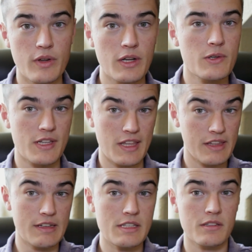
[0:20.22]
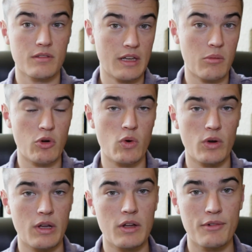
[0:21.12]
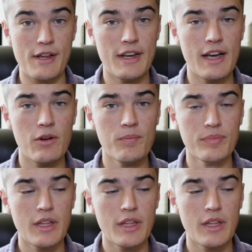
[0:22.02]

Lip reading: videos like this, like I'm recording on right now,